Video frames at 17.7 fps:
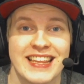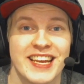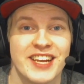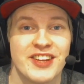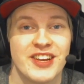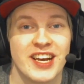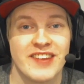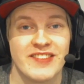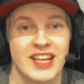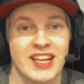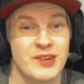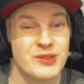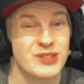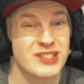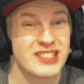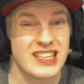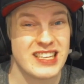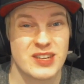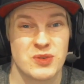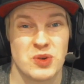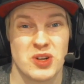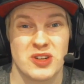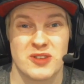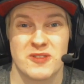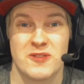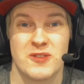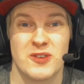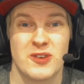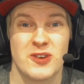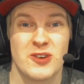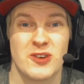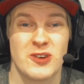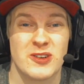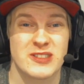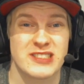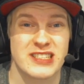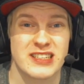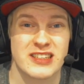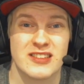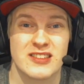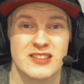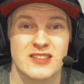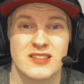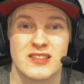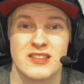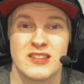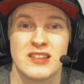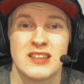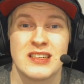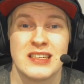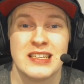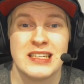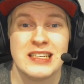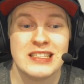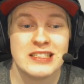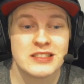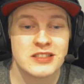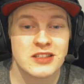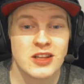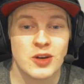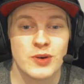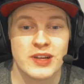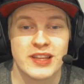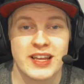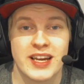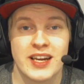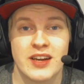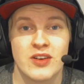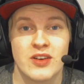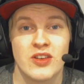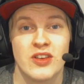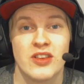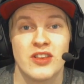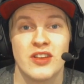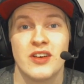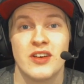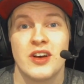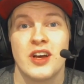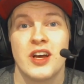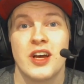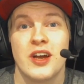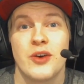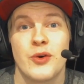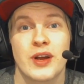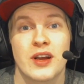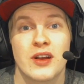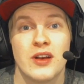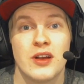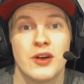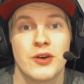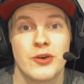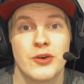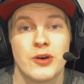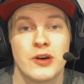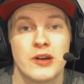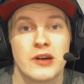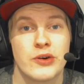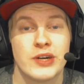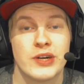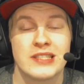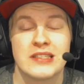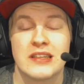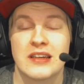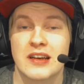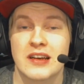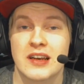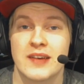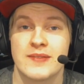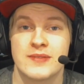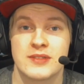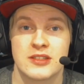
there you have it. I was like, what, four seconds slower than on regular racing gloves.